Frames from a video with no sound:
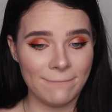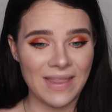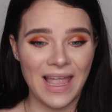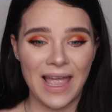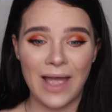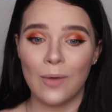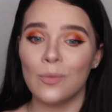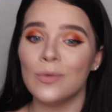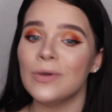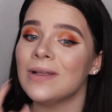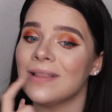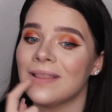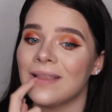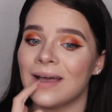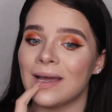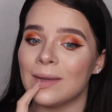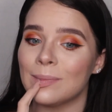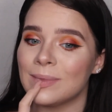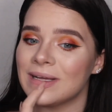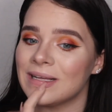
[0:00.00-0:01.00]
I would
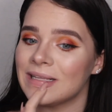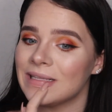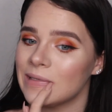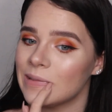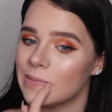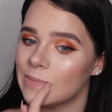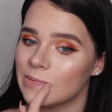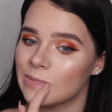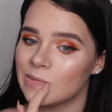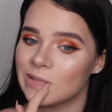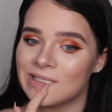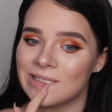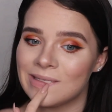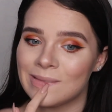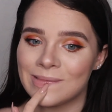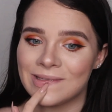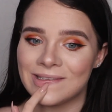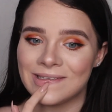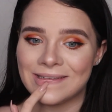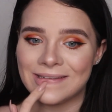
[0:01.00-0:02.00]
line my lips with
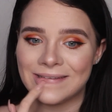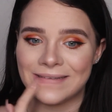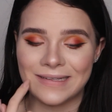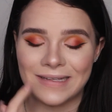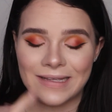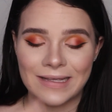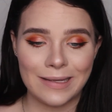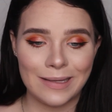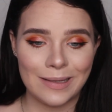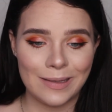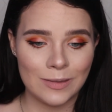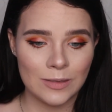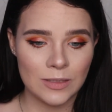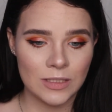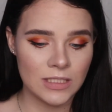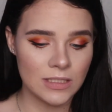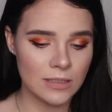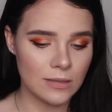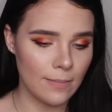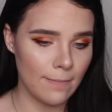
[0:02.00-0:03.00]
something
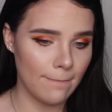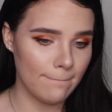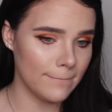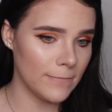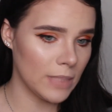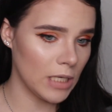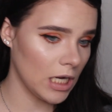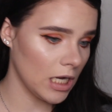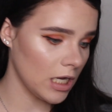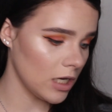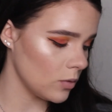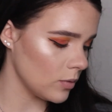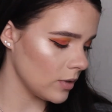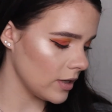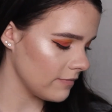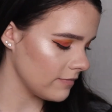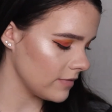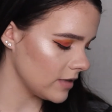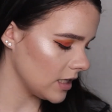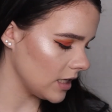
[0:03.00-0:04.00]
else, but I don't
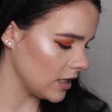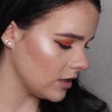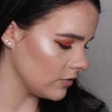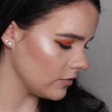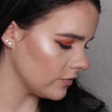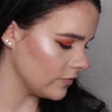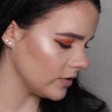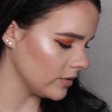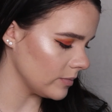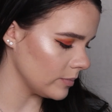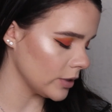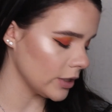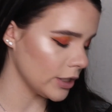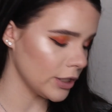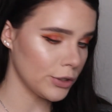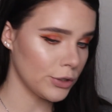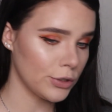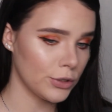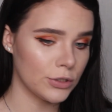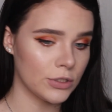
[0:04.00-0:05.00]
have any e.l.f. lip
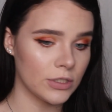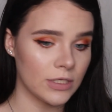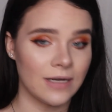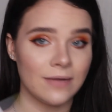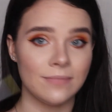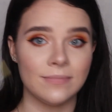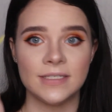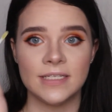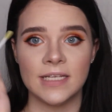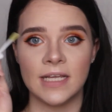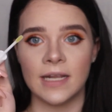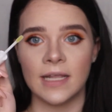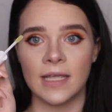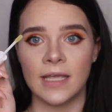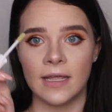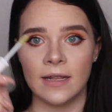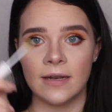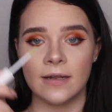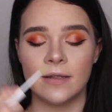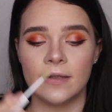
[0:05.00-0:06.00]
liners, and I'm
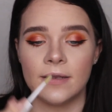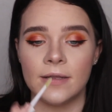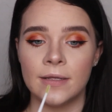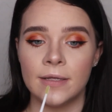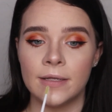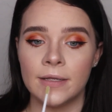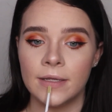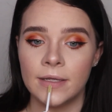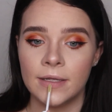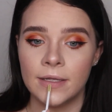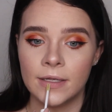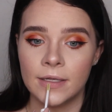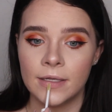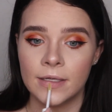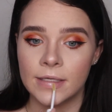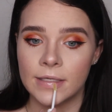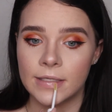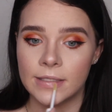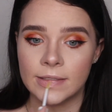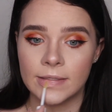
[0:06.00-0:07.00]
dedicated
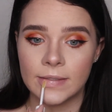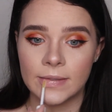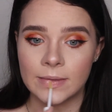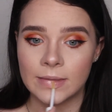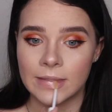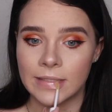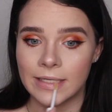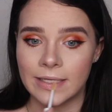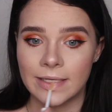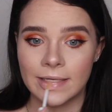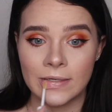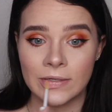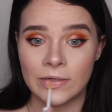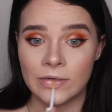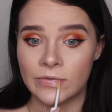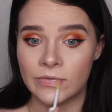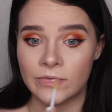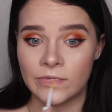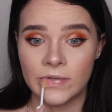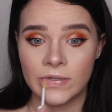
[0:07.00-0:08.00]
to only
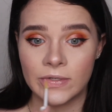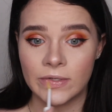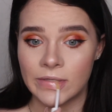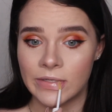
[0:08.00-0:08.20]
e.l.f.